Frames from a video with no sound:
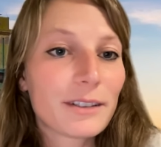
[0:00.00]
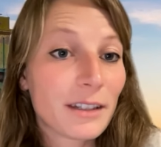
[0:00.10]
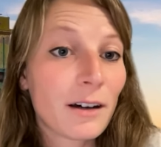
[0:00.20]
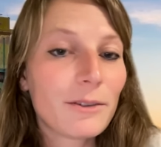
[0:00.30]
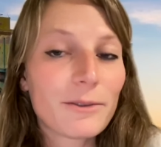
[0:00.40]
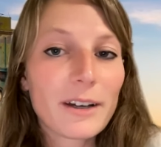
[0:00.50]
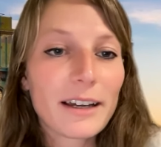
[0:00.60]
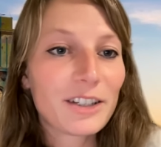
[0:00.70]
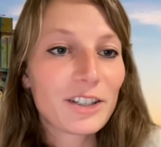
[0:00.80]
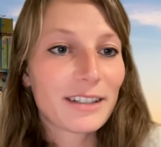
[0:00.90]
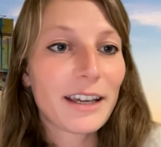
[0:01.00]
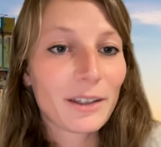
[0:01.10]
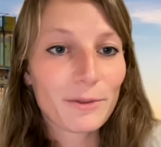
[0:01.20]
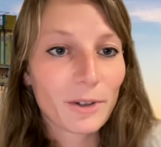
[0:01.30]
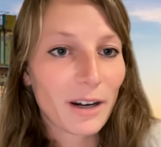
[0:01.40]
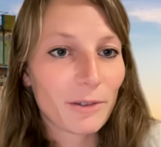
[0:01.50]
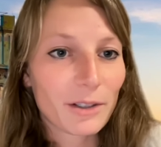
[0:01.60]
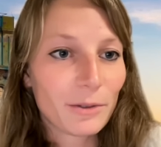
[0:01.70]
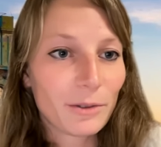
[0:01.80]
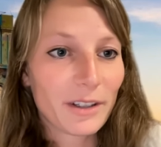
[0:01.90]
stuff, it just takes forever
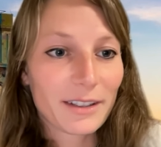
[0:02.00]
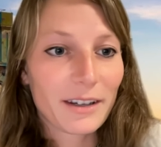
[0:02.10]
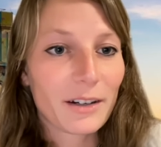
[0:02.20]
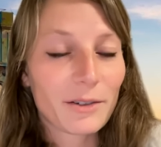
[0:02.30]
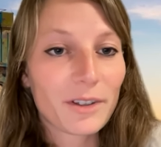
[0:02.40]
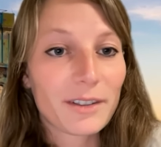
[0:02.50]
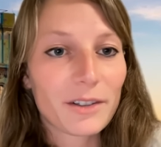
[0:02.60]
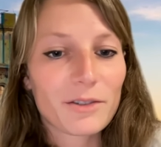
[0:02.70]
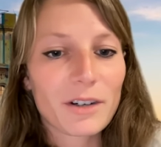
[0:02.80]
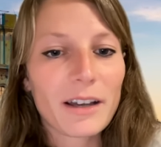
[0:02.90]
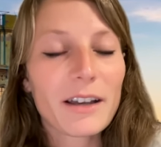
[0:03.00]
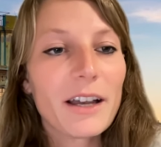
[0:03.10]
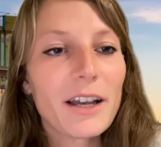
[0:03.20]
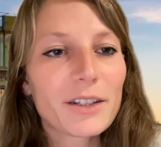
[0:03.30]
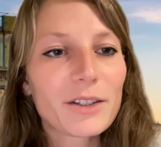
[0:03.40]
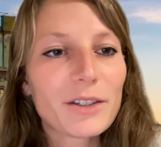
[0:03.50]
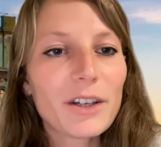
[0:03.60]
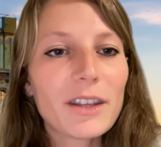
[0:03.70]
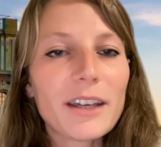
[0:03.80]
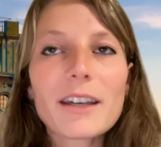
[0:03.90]
to do this kind of research, right? So do
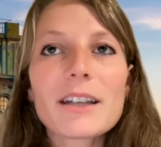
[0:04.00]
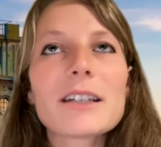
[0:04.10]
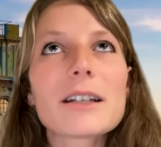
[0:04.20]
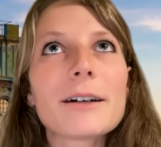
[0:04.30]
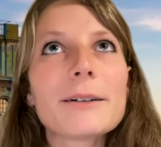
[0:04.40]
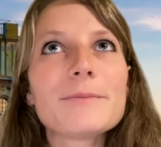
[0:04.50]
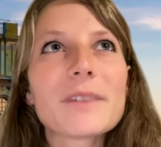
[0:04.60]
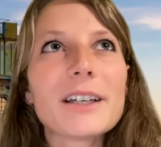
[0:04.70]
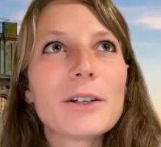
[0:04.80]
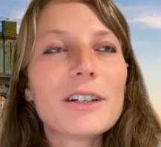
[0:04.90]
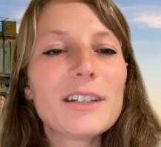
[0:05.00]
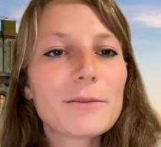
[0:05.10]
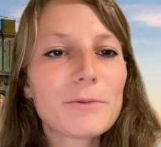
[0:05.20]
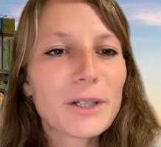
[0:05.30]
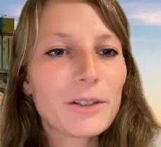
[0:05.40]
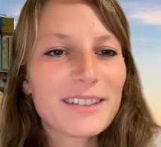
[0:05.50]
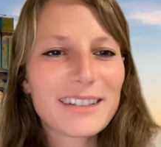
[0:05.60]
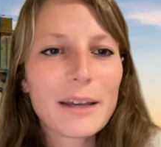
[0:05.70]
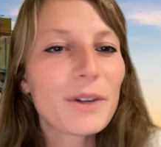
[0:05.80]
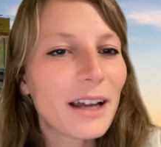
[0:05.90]
you think it um, it could we could
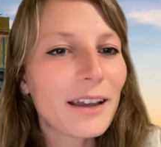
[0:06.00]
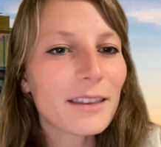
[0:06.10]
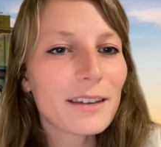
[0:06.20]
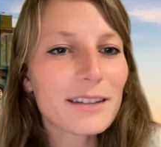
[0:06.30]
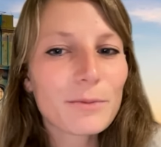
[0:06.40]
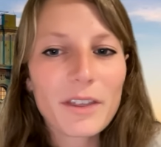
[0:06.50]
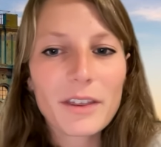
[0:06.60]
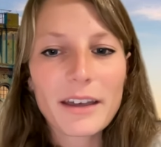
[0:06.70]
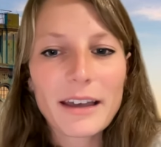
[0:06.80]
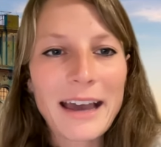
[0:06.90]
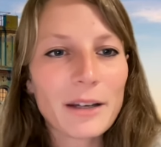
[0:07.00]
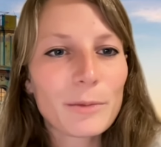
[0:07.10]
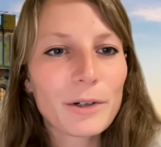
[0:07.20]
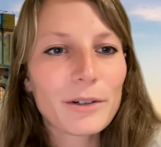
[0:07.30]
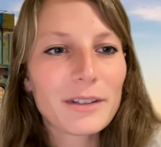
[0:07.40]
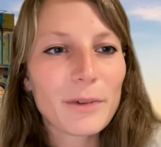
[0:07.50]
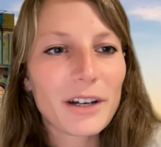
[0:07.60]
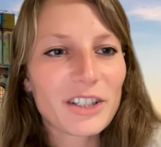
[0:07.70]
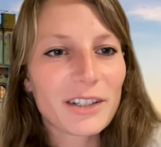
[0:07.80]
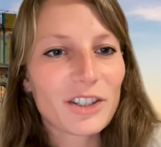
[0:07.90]
simulate this with animals
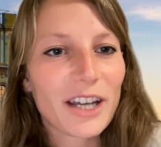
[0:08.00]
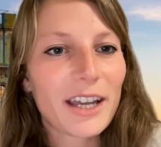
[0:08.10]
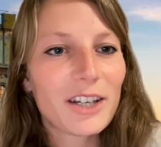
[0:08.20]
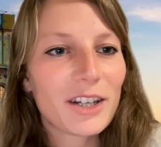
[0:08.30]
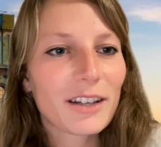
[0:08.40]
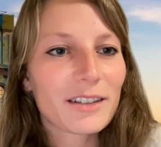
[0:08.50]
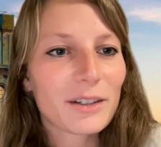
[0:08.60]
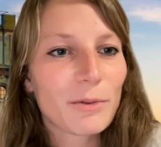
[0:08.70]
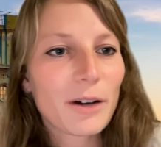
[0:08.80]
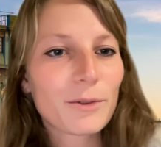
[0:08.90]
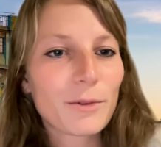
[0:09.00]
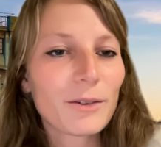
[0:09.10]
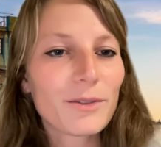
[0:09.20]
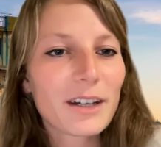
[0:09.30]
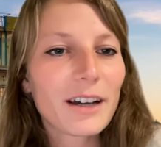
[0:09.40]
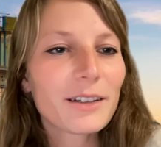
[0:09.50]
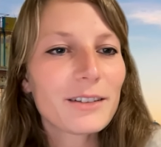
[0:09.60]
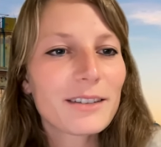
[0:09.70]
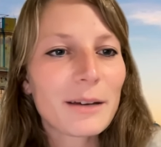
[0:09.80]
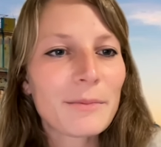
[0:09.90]
by just changing this 12 12
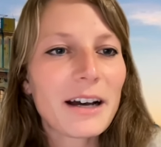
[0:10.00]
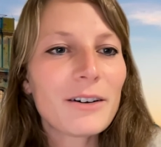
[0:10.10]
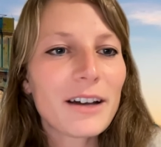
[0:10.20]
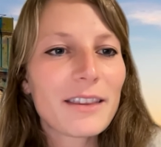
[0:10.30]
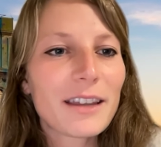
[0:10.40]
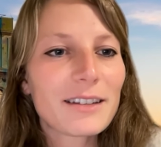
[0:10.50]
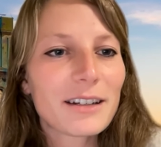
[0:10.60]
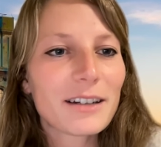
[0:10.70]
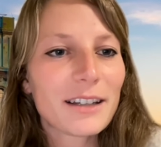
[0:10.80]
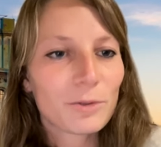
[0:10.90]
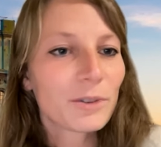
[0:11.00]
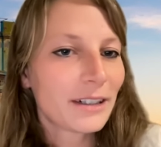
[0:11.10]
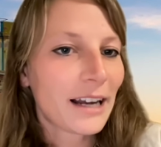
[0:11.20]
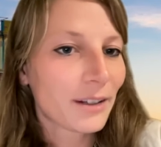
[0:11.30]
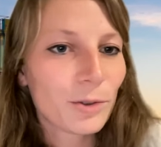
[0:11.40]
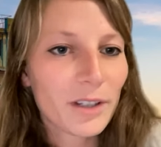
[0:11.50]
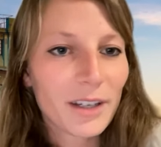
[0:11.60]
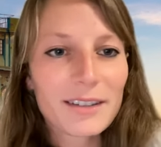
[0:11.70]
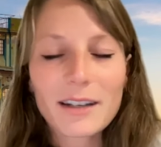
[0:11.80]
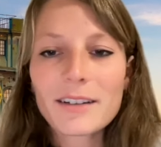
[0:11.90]
cycle somehow and then study do it like do
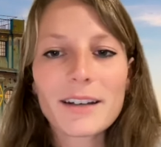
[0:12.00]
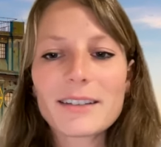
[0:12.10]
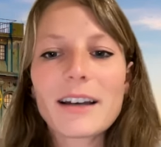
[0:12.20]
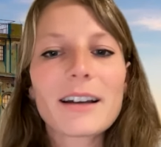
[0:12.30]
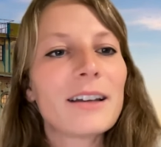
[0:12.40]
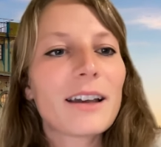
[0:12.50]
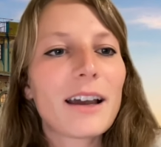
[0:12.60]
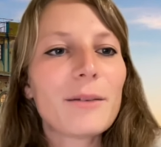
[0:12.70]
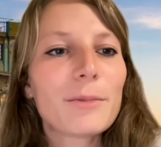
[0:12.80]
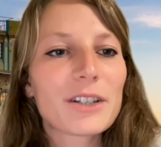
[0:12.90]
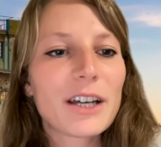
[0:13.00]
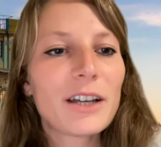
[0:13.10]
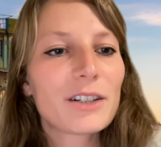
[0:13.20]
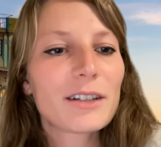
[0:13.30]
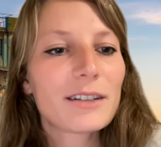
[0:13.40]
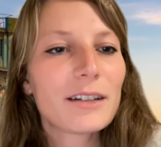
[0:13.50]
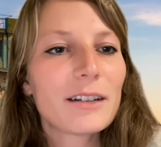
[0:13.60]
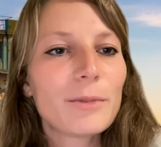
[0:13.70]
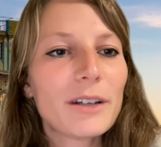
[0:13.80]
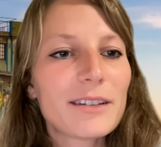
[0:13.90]
your study exactly again but change this a
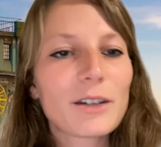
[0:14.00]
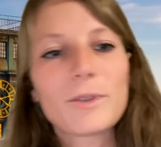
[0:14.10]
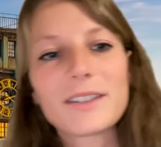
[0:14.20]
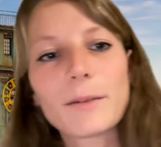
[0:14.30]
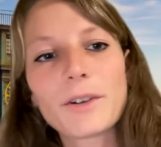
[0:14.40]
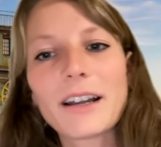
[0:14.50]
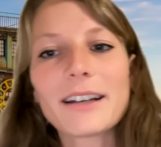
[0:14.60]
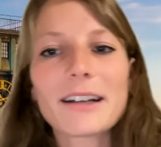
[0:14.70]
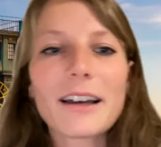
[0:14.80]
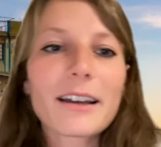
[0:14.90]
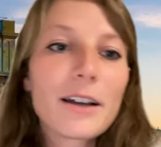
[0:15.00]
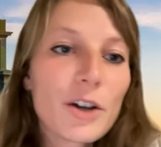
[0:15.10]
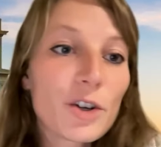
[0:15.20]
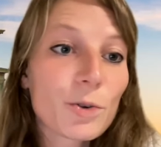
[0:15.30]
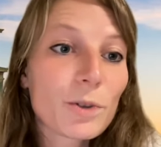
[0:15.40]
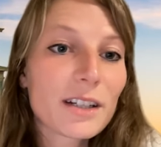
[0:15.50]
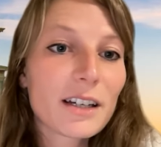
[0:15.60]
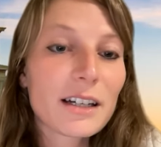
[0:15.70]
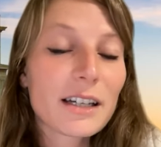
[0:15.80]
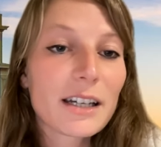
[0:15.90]
little bit so we simulate like
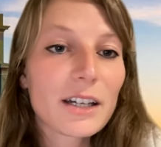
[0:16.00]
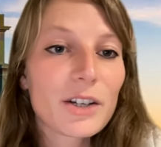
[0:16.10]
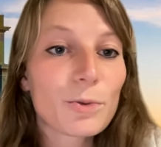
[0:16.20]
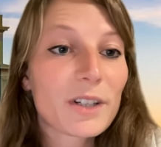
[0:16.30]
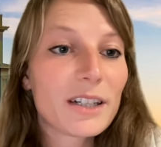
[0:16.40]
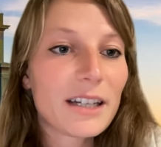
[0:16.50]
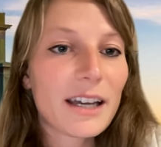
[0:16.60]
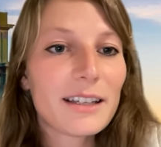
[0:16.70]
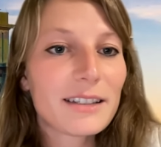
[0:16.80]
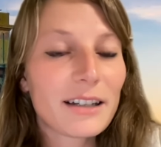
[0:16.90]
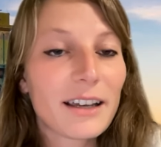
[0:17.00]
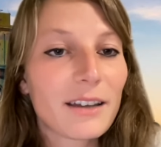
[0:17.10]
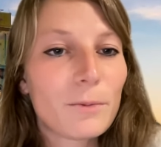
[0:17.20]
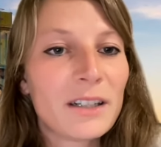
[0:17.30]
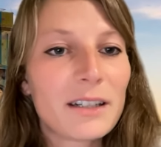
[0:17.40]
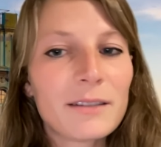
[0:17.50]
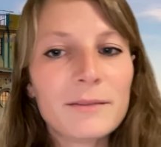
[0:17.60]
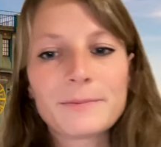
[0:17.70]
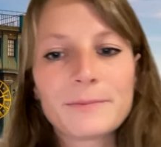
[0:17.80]
shorter shorter days like in winter